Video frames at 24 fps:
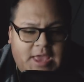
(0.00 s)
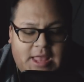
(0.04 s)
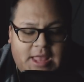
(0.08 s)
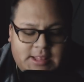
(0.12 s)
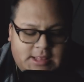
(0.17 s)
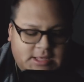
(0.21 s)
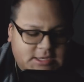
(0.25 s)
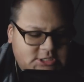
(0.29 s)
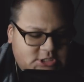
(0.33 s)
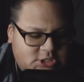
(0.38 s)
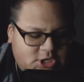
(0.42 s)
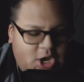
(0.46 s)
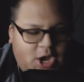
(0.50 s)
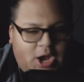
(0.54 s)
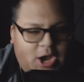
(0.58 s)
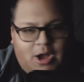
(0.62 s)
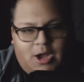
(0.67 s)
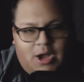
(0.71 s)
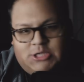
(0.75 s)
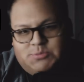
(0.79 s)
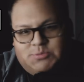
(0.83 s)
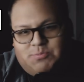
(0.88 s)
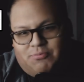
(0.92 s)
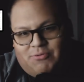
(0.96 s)
And this
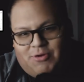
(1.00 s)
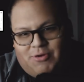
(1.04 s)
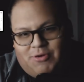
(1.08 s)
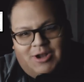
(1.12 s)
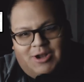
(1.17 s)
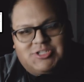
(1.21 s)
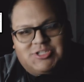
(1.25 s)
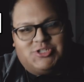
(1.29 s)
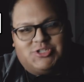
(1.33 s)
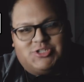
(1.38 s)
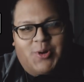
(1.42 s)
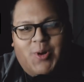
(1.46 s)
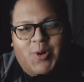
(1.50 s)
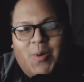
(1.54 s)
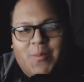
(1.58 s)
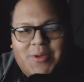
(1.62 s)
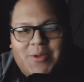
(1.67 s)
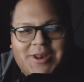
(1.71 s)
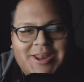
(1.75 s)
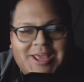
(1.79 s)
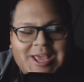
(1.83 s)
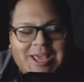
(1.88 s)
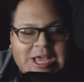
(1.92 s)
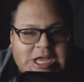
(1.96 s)
caused Braun
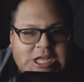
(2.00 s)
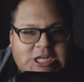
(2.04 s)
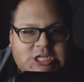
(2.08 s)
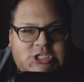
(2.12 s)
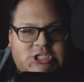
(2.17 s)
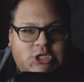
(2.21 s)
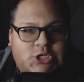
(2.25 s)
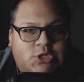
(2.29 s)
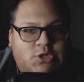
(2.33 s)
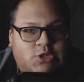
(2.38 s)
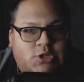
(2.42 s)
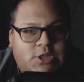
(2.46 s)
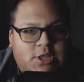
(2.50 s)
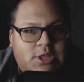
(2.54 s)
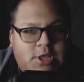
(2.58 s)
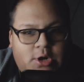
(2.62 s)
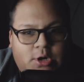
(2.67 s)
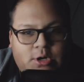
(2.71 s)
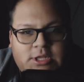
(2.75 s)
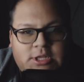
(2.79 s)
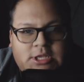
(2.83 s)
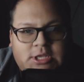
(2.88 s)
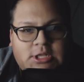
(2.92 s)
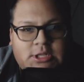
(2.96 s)
Strowman to
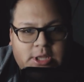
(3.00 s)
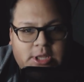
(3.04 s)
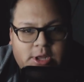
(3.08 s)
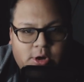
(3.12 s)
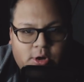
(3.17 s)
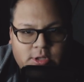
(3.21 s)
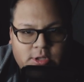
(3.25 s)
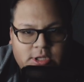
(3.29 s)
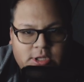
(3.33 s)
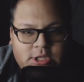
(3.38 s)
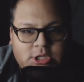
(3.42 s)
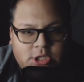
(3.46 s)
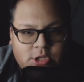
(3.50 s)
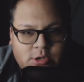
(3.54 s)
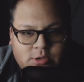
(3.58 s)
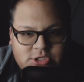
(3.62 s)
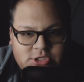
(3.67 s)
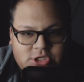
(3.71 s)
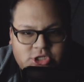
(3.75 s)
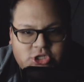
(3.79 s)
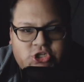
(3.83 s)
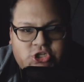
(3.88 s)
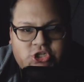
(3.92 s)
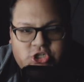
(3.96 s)
literally
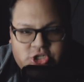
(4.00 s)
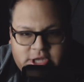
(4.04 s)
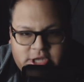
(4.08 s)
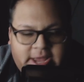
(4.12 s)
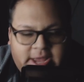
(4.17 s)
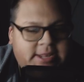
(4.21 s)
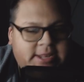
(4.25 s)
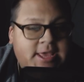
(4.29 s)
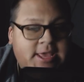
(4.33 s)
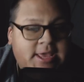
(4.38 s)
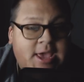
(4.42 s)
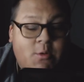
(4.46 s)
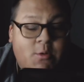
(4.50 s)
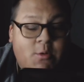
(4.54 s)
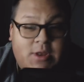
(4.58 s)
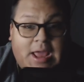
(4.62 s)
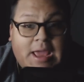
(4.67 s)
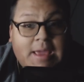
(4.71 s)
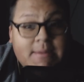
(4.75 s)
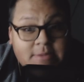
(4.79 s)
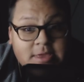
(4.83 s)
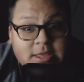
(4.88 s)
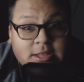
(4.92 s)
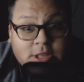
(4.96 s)
lose his shit. When
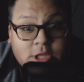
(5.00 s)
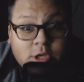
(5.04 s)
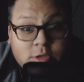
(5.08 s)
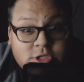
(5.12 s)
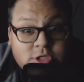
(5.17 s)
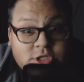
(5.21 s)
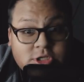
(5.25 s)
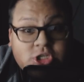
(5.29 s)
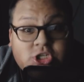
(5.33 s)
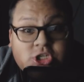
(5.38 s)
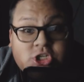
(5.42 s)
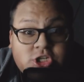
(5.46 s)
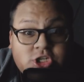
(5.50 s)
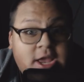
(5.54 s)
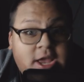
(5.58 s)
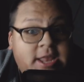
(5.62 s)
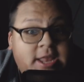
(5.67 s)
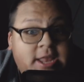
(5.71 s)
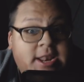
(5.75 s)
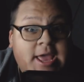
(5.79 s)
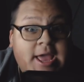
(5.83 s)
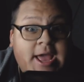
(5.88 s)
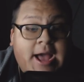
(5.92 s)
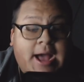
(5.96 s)
I mean lose his
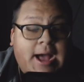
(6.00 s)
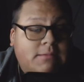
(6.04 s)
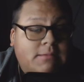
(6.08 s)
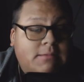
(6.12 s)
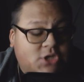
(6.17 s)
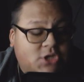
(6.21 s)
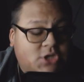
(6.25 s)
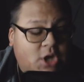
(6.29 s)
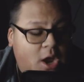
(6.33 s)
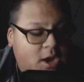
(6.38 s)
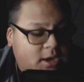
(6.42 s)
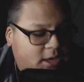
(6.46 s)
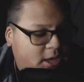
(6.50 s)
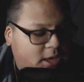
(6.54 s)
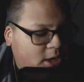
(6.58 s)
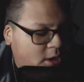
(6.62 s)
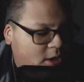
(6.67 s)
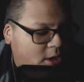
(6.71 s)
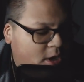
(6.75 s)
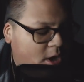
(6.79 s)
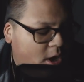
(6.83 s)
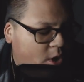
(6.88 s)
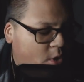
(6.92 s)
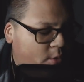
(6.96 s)
shit, I'm
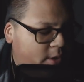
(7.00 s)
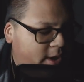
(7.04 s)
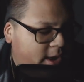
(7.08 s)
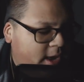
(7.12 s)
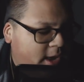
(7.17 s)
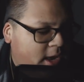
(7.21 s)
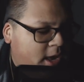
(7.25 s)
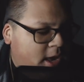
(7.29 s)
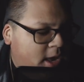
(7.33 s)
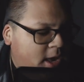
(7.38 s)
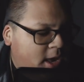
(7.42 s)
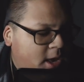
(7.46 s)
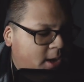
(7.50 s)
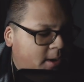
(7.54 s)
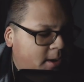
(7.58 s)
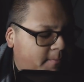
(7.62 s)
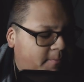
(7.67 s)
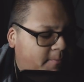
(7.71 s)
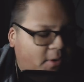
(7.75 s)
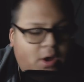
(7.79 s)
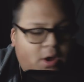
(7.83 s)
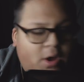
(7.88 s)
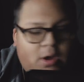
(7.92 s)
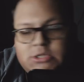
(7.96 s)
talking going
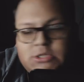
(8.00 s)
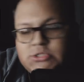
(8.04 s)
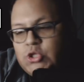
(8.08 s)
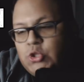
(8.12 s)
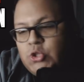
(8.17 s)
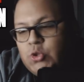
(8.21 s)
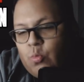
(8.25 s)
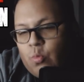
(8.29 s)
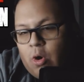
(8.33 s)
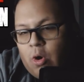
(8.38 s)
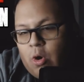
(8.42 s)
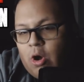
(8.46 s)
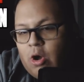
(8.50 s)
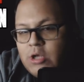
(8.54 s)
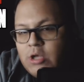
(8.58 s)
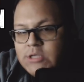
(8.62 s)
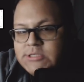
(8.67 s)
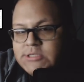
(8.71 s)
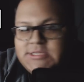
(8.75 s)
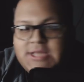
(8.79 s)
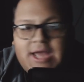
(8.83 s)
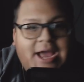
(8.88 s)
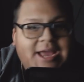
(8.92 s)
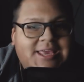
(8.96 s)
balls to the
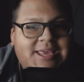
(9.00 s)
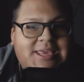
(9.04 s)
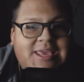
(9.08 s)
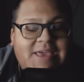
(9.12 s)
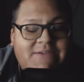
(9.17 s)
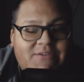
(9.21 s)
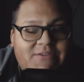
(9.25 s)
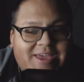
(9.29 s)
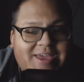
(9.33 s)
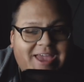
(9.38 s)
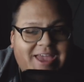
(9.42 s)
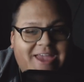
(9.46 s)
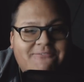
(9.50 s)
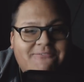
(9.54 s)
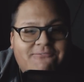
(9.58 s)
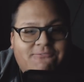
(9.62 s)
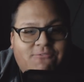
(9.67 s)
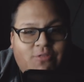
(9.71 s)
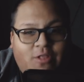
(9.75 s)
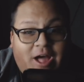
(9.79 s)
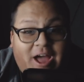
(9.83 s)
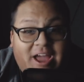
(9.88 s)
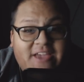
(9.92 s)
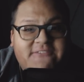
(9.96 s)
walls, not giving a
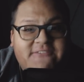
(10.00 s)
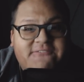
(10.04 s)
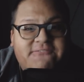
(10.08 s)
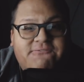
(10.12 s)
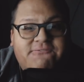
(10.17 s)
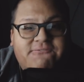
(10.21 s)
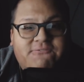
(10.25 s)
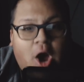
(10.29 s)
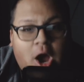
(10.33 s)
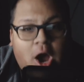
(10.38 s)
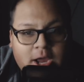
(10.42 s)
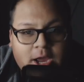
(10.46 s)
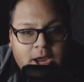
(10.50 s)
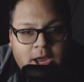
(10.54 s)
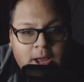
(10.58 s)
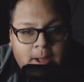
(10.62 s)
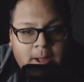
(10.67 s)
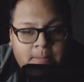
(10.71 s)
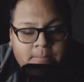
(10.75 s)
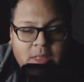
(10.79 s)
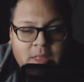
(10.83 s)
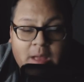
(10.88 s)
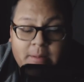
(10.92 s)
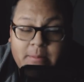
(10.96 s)
flying fuck
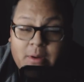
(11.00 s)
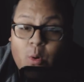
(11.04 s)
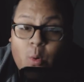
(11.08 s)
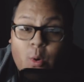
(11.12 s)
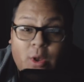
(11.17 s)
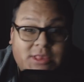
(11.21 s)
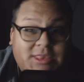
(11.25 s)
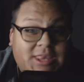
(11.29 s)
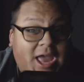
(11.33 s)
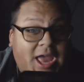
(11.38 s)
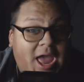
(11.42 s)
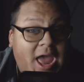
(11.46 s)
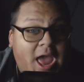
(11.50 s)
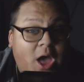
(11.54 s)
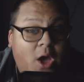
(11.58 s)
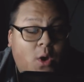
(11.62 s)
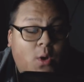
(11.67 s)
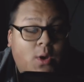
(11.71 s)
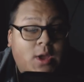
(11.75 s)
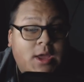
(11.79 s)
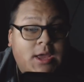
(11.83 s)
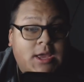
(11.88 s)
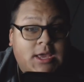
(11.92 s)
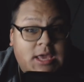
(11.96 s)
about what the
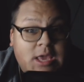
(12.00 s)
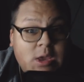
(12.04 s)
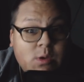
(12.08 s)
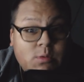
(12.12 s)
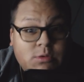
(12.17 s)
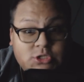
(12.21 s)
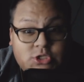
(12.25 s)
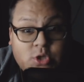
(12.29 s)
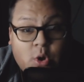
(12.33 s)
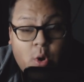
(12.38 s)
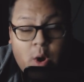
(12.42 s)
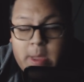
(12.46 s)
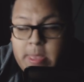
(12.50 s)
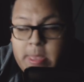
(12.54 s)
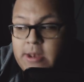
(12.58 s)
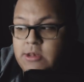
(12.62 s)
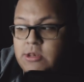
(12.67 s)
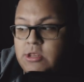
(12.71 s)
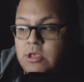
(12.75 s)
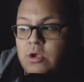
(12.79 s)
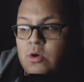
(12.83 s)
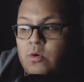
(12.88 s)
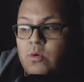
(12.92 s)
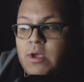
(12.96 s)
hell he was going to
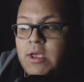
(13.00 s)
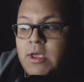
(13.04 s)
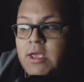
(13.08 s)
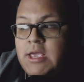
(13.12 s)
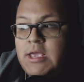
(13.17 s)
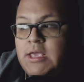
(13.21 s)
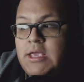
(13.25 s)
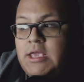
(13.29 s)
do.